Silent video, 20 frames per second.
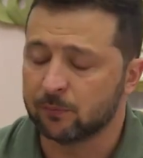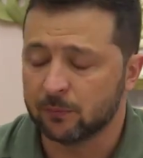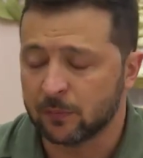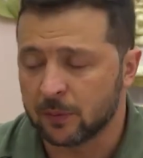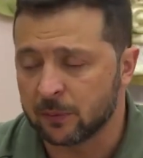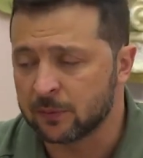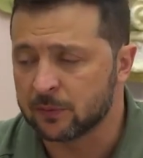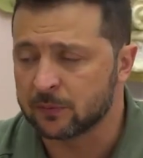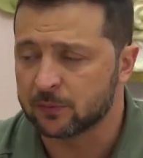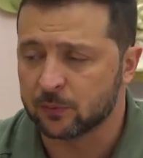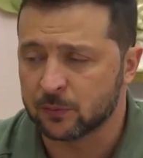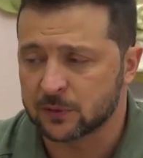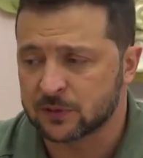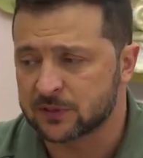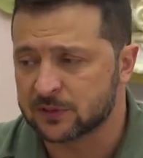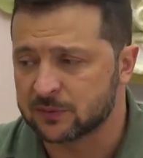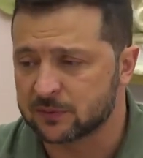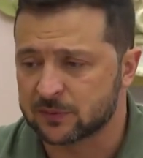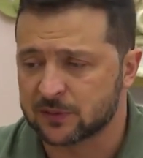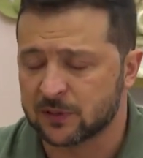maybe with
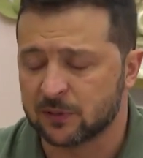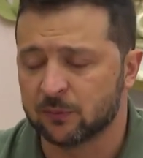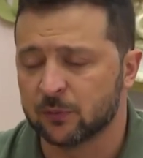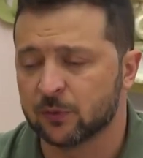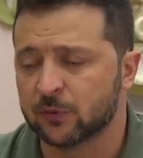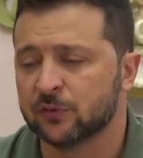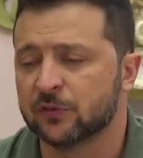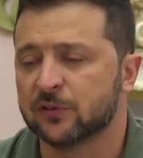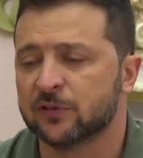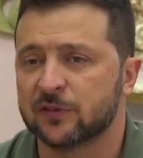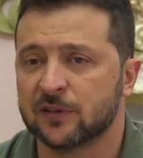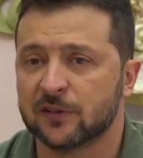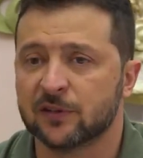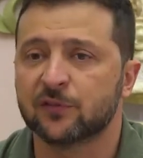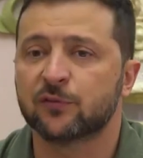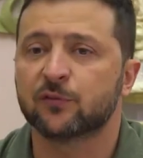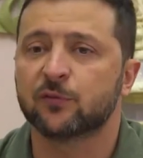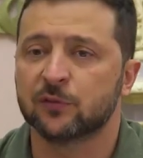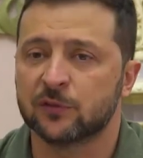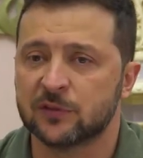some more
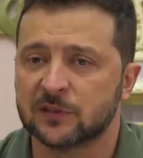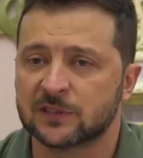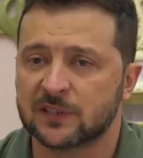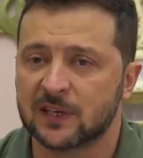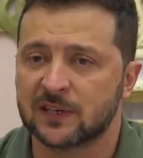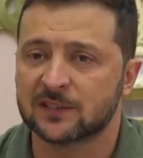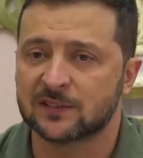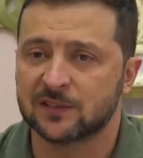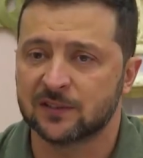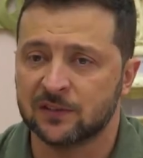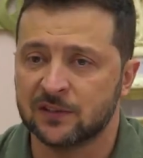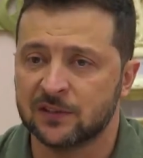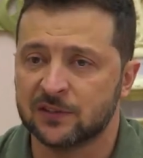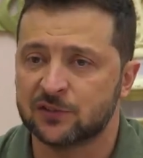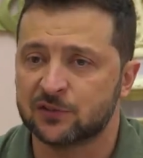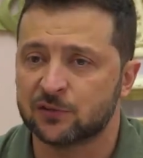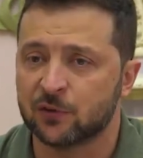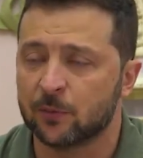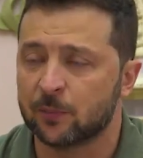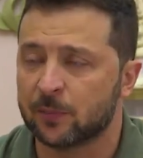details to discuss
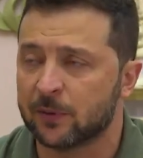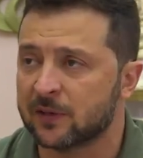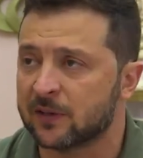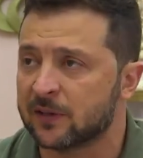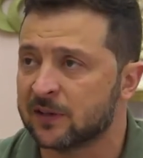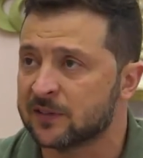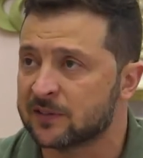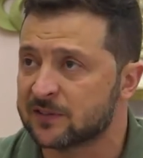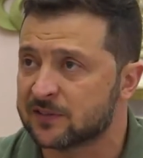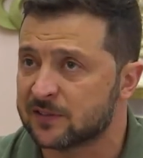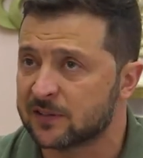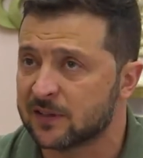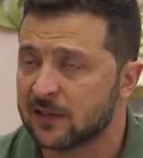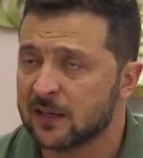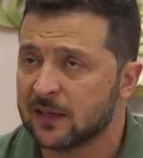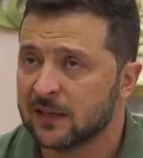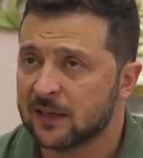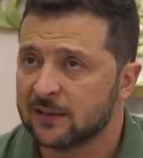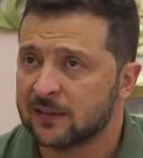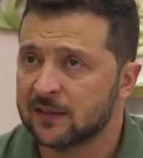this topic, it's
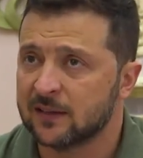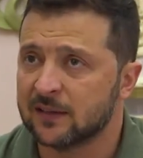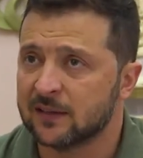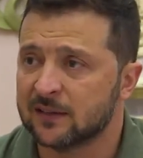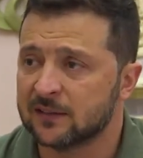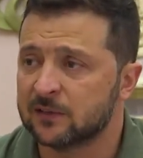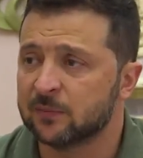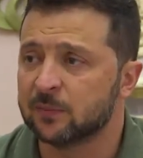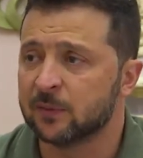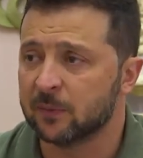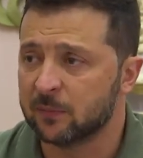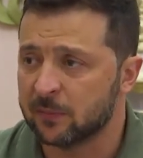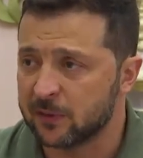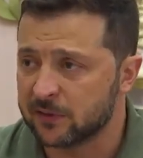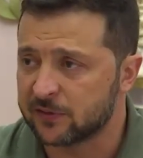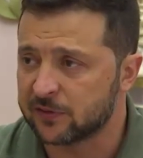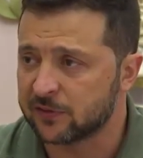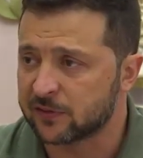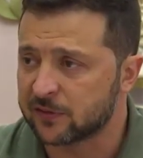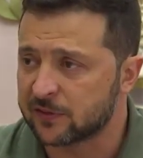the
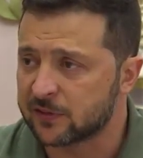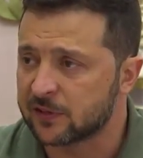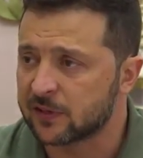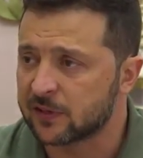diplomatic